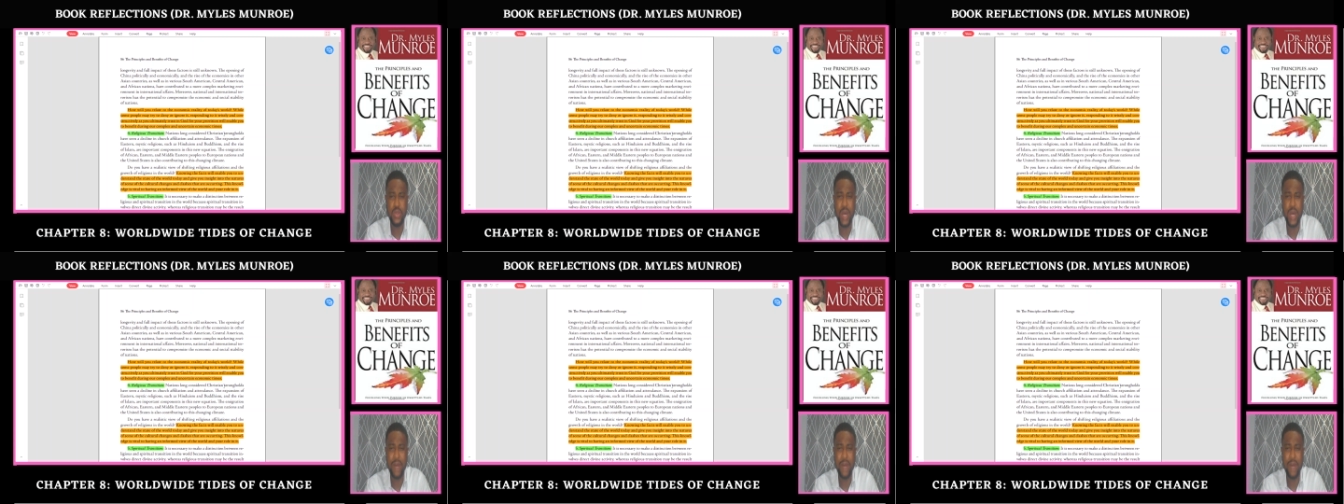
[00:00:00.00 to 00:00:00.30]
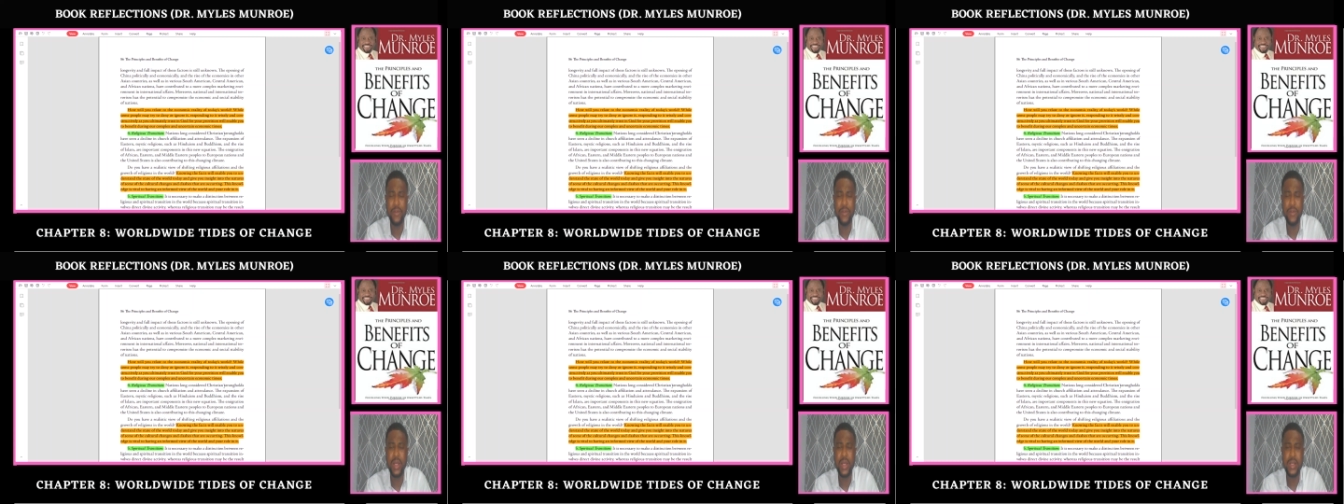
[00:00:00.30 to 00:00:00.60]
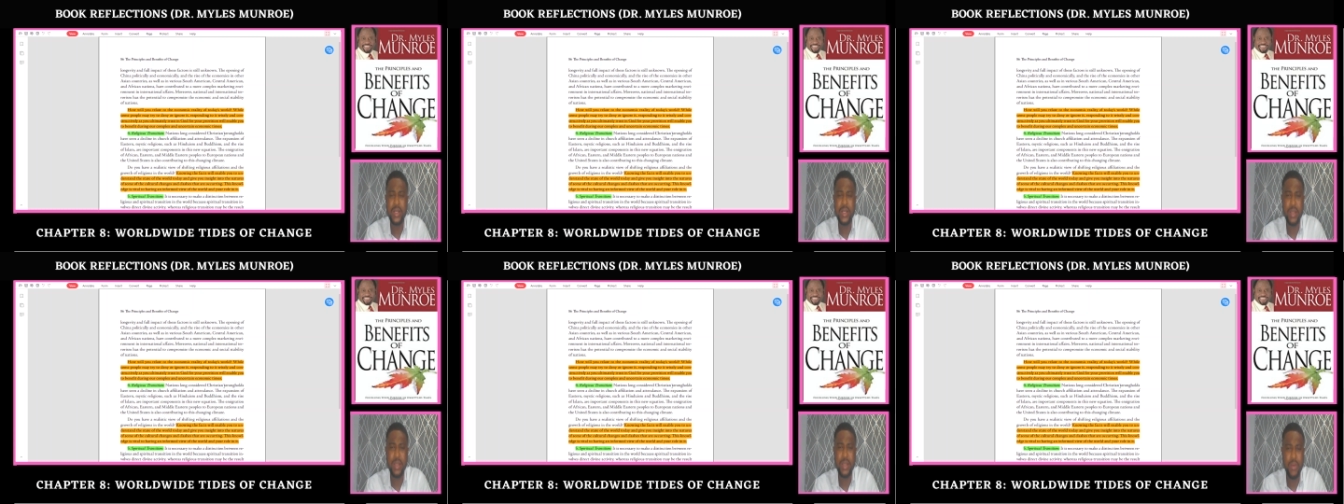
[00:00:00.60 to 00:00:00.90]
have,
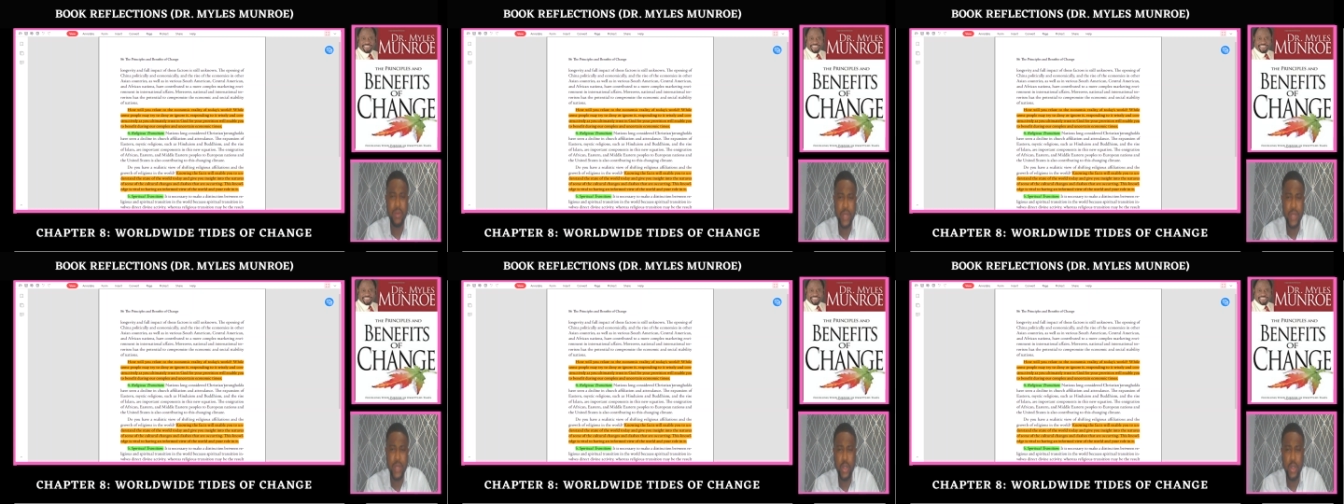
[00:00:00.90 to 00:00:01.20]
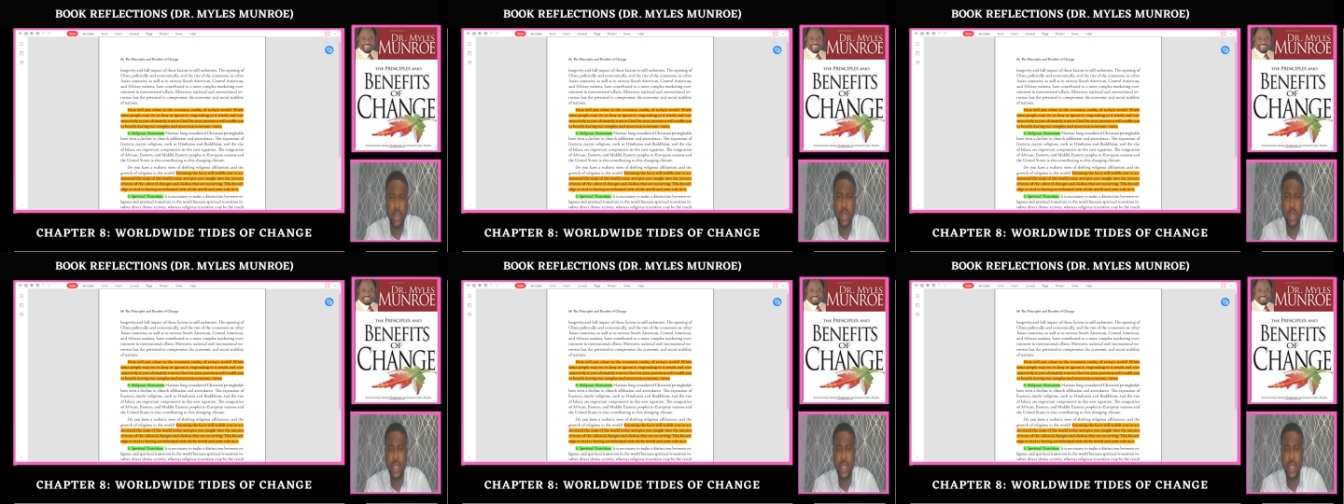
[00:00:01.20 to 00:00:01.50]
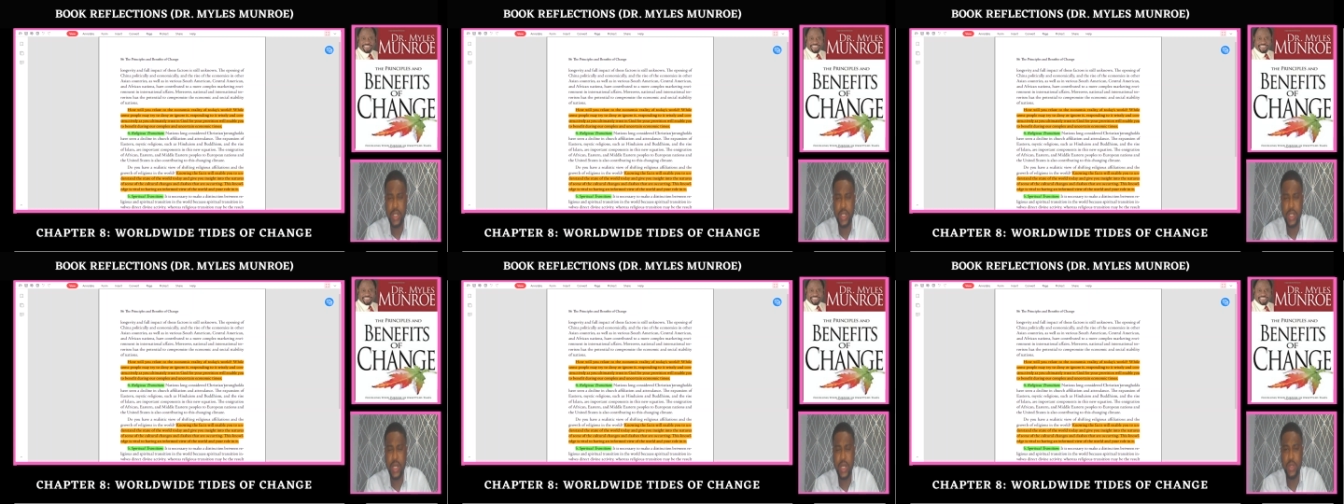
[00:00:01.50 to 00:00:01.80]
some of the
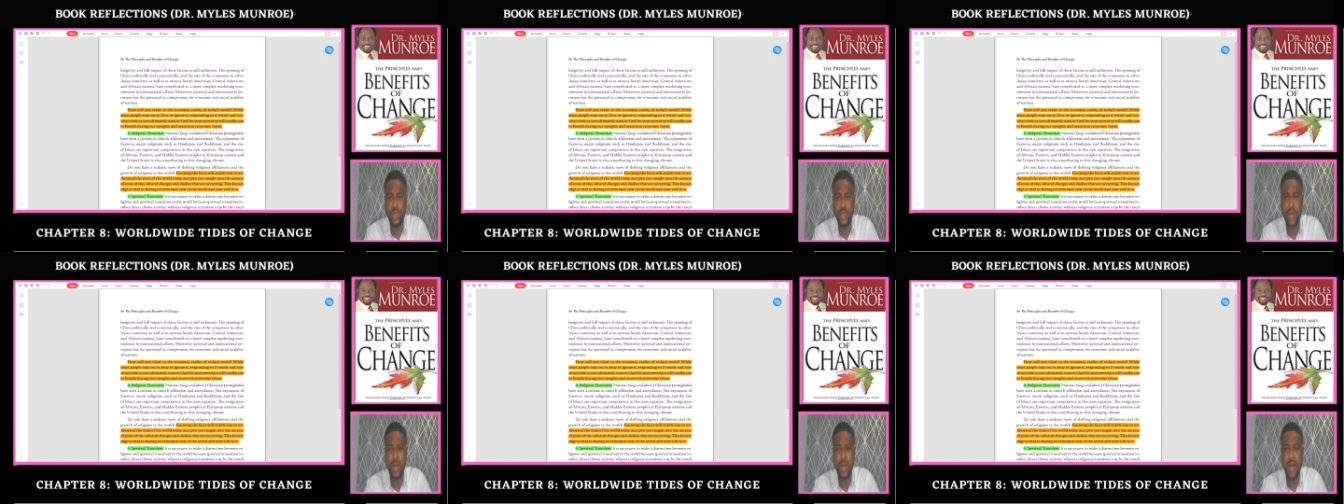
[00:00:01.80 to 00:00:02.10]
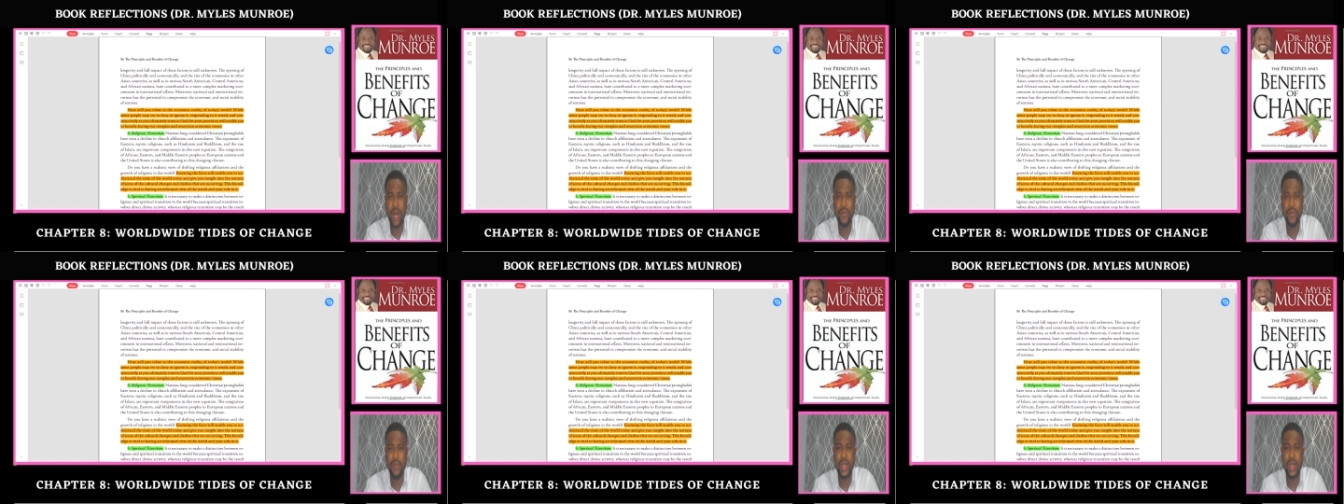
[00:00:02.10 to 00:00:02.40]
knowledge that you have,